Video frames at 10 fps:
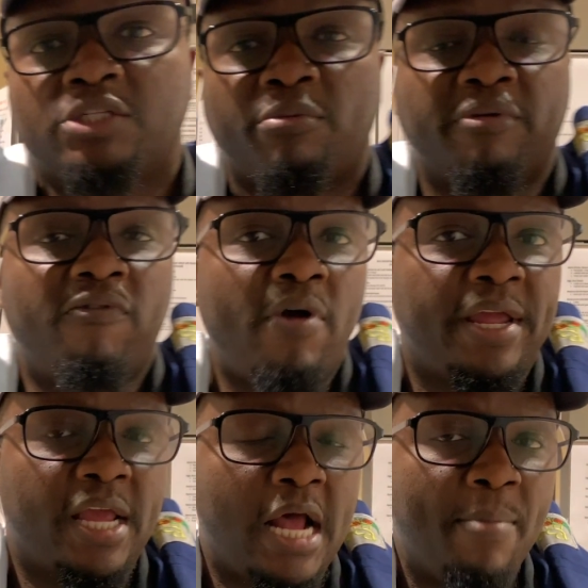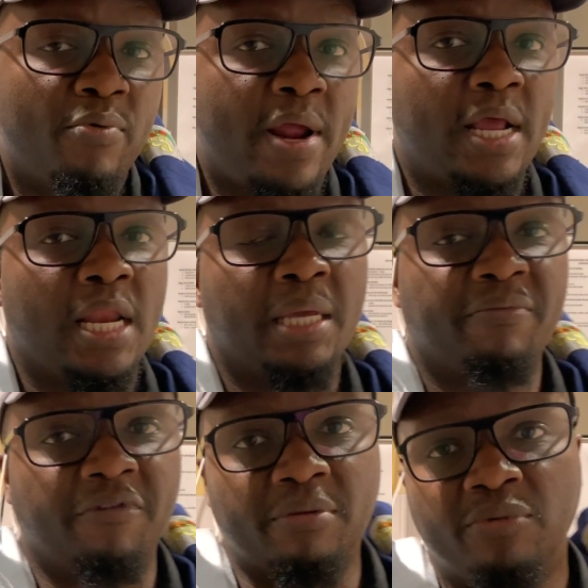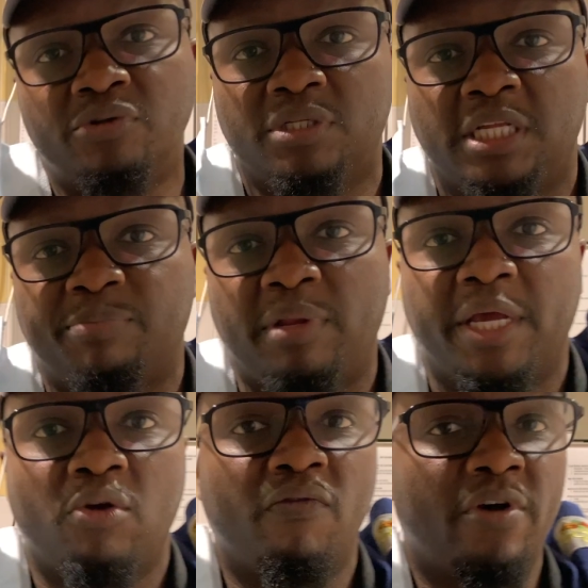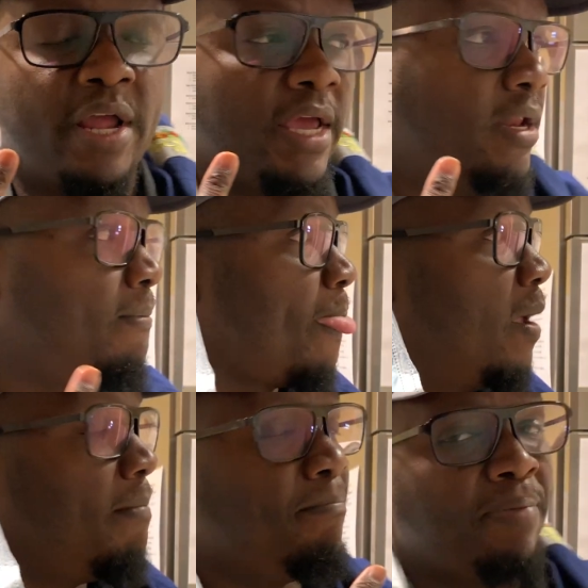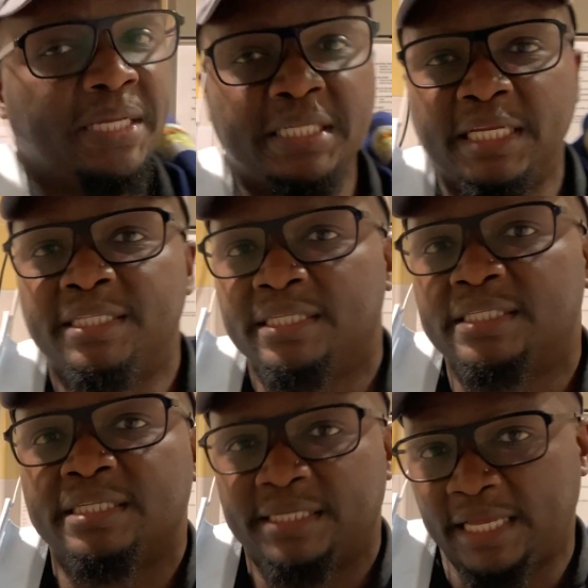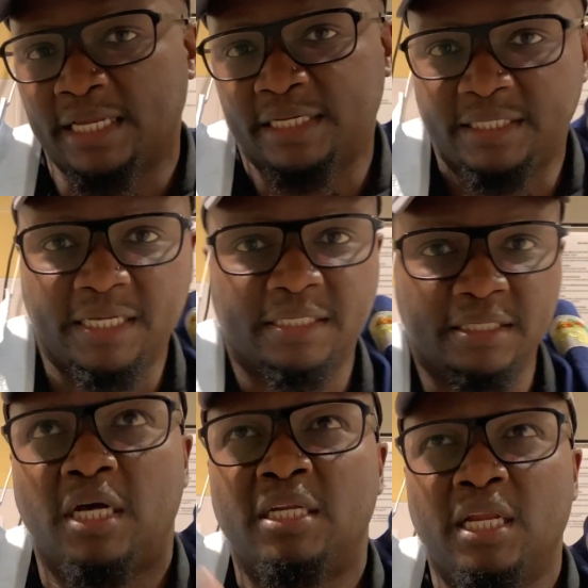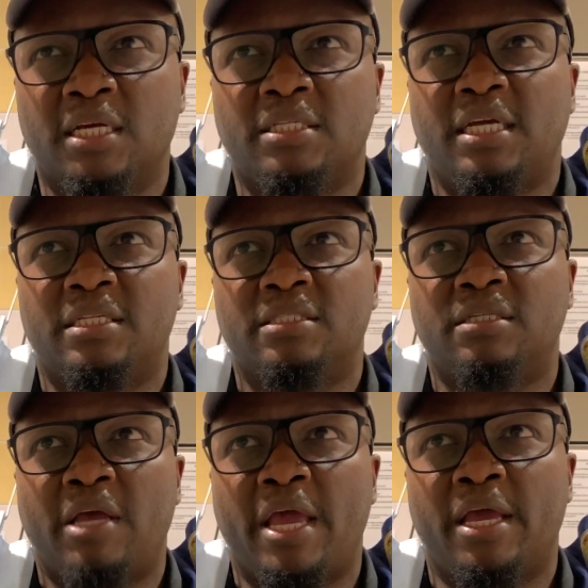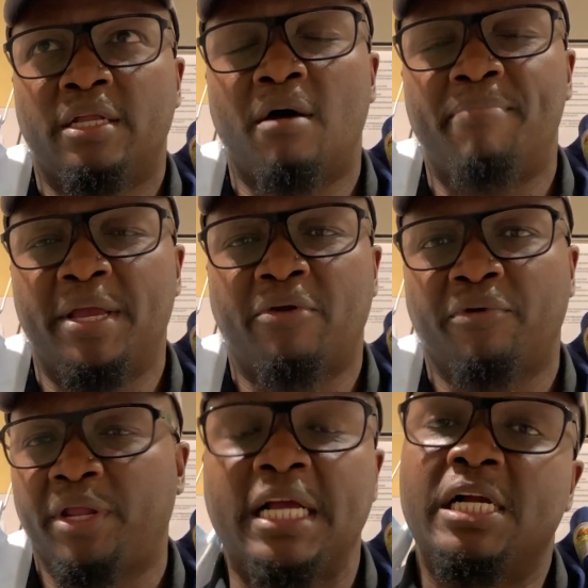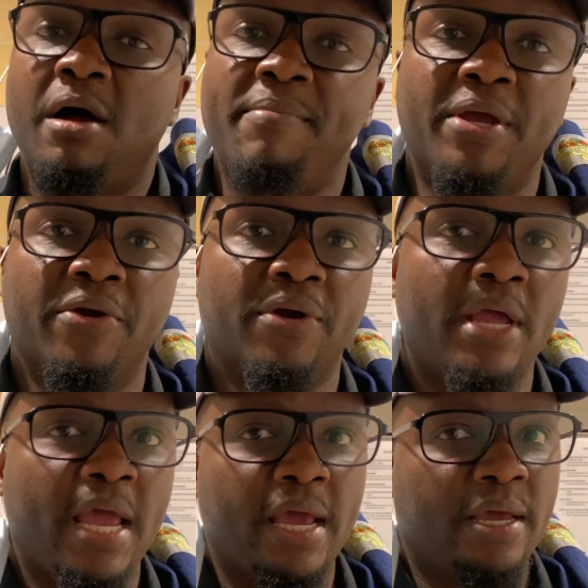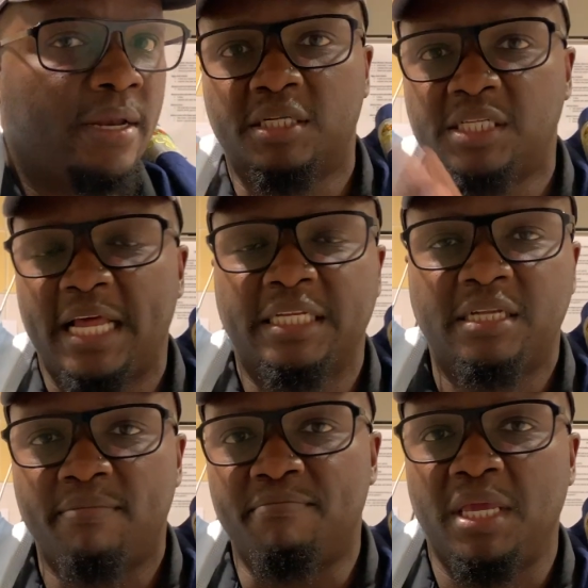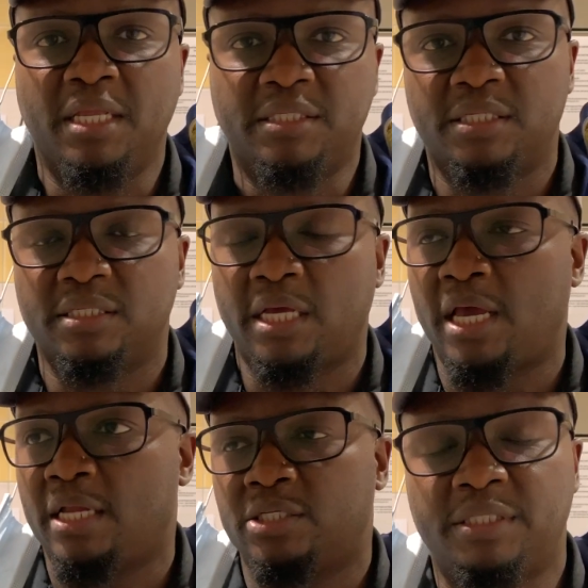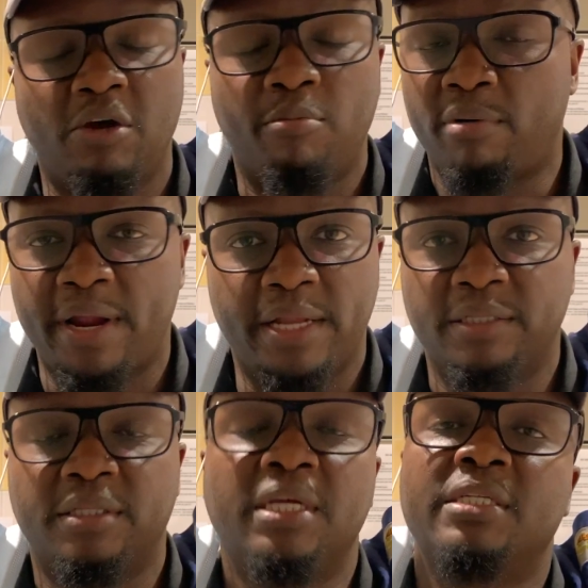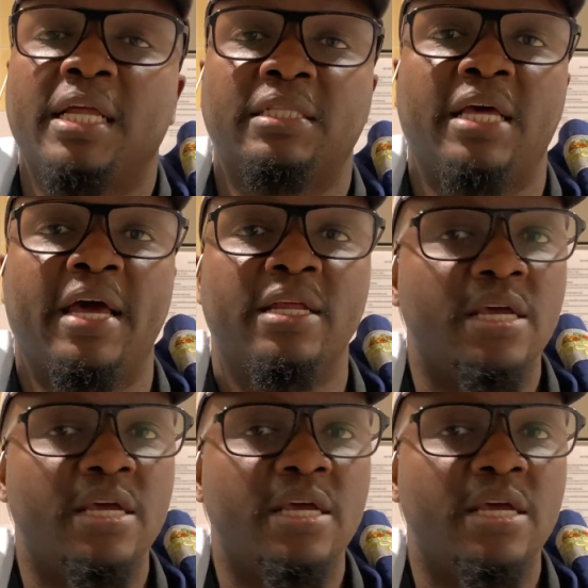so before I get copyright claimed for the music that's playing overhead, basically, this is a delicatessen and a bakery. I come here and slice up meats and sell bread and things like that